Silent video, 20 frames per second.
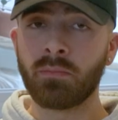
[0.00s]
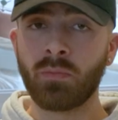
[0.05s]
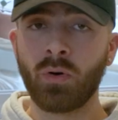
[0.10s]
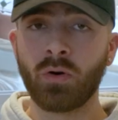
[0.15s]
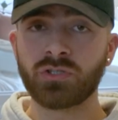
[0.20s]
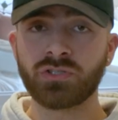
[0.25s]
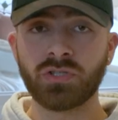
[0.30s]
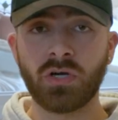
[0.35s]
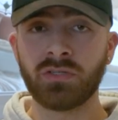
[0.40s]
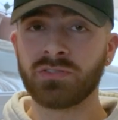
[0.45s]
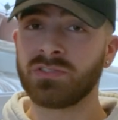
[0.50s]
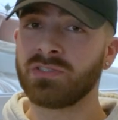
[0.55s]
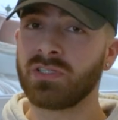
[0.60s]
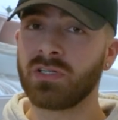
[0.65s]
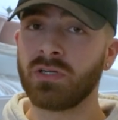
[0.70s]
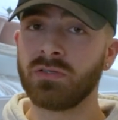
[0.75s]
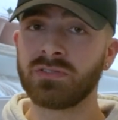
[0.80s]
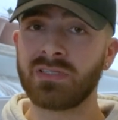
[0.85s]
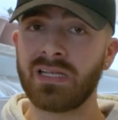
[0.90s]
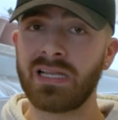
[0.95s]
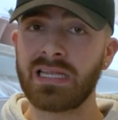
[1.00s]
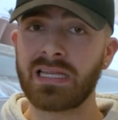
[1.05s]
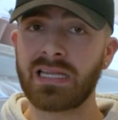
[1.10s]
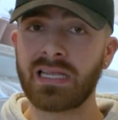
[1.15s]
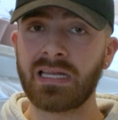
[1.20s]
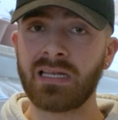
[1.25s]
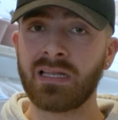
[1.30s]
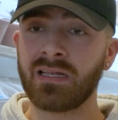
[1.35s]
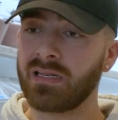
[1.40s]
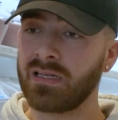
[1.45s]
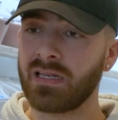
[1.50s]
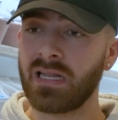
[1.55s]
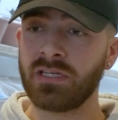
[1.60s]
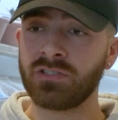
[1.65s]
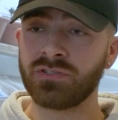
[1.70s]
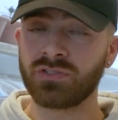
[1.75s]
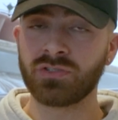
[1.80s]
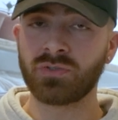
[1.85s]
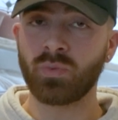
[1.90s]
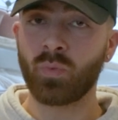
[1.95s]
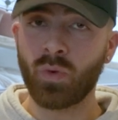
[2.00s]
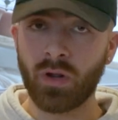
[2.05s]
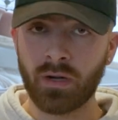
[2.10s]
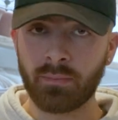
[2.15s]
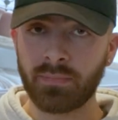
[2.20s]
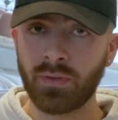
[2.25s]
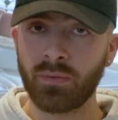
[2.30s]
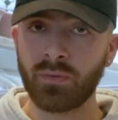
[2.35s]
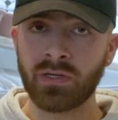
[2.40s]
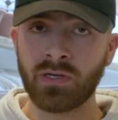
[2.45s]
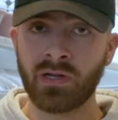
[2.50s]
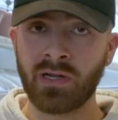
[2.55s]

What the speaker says: More chances of those leaking than just one built-in